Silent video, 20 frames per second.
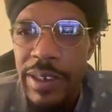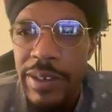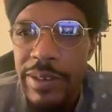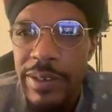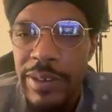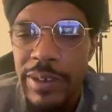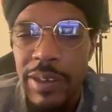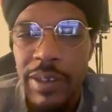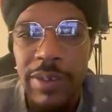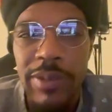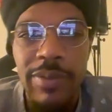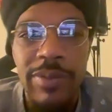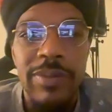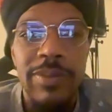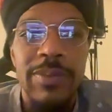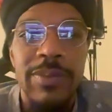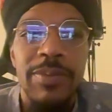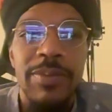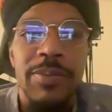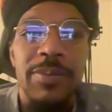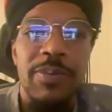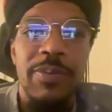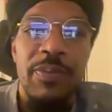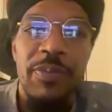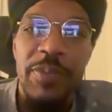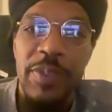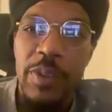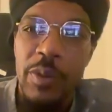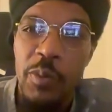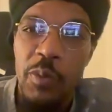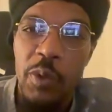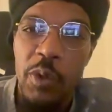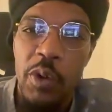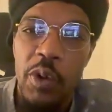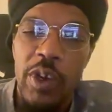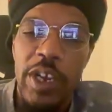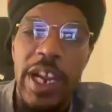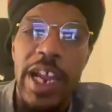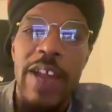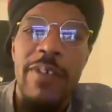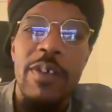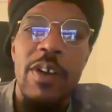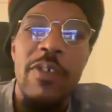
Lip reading: So we're going to have